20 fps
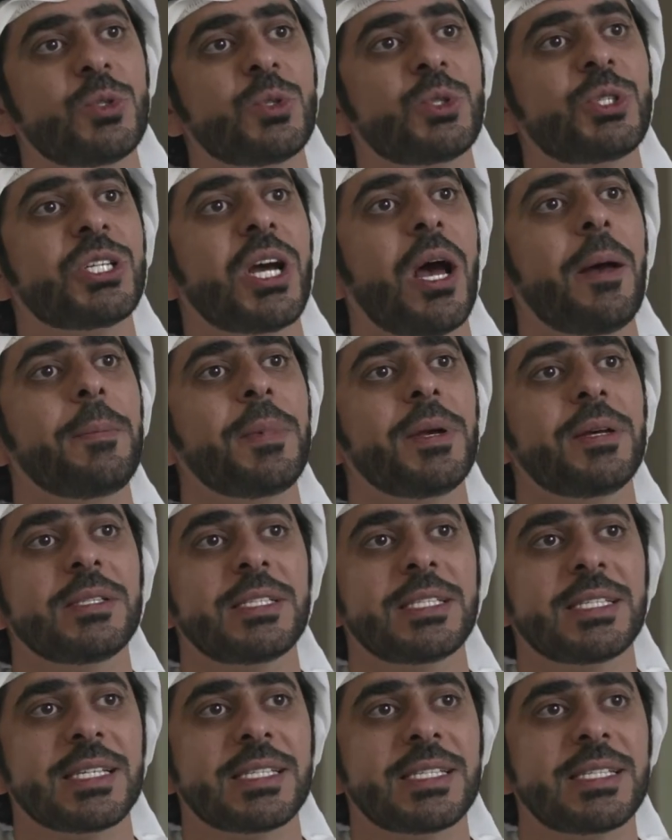to champion
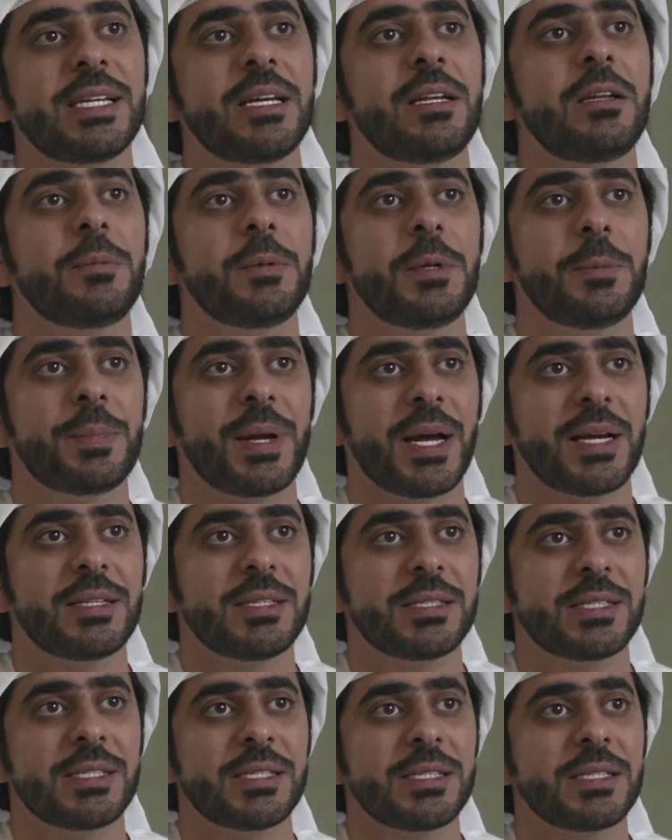sustainable
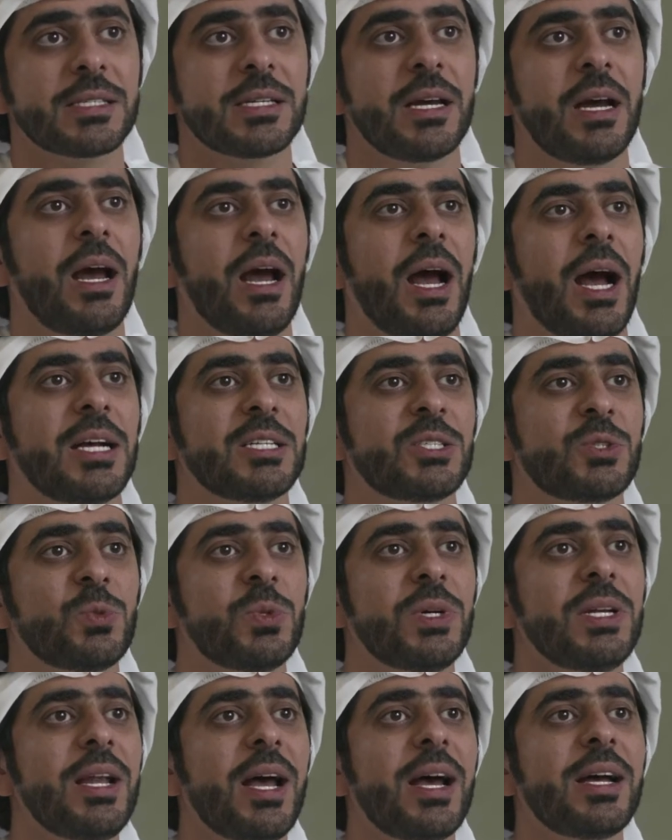practices as
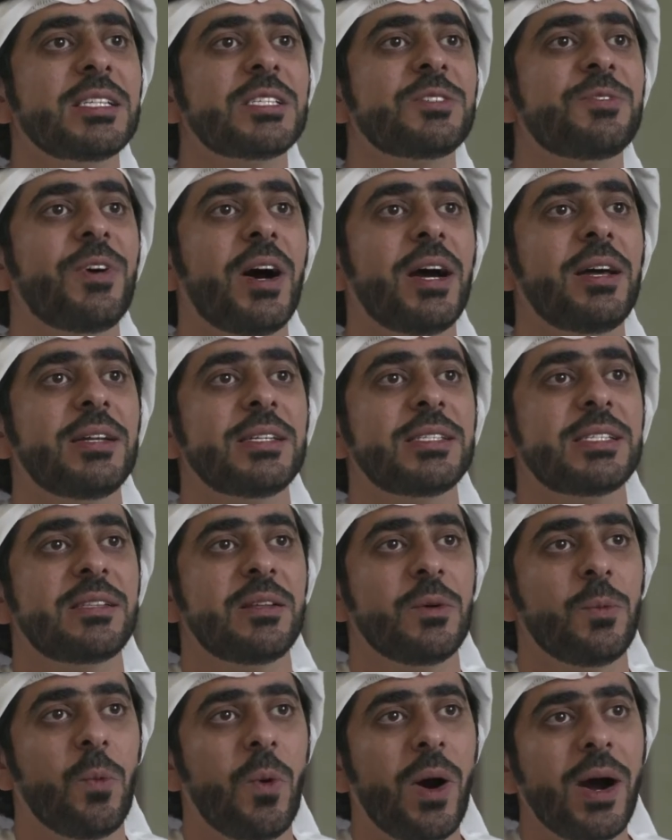well as finance
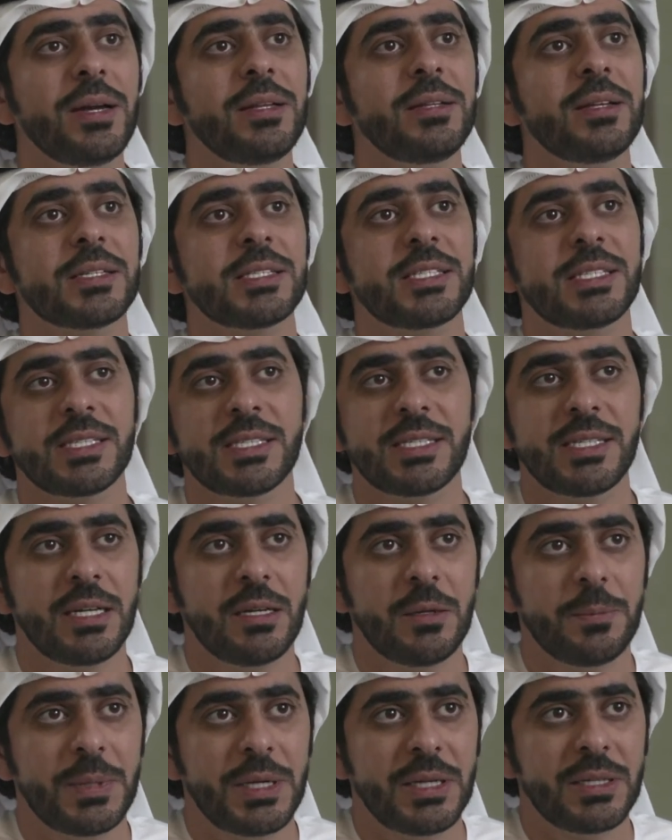the wider
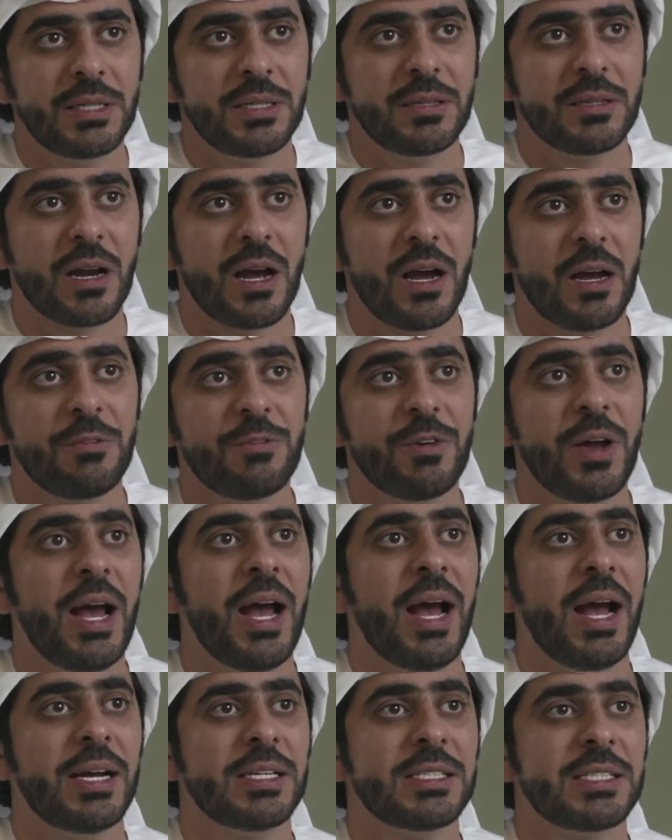sustainability drive
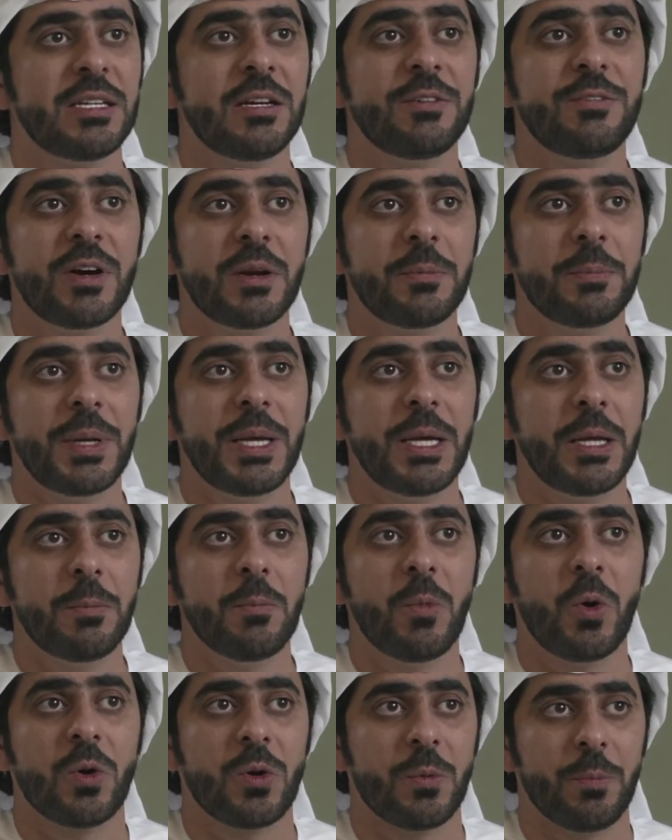has never
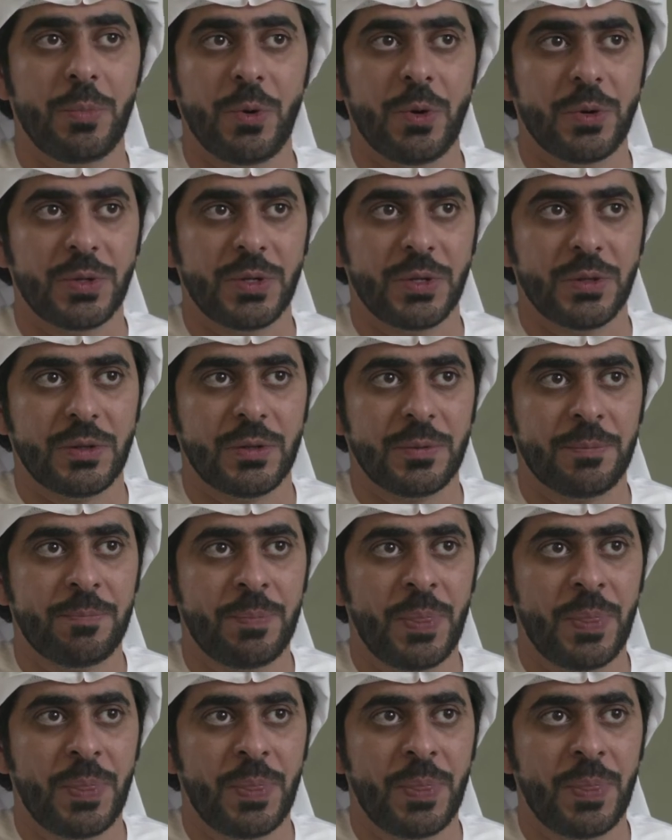been more important.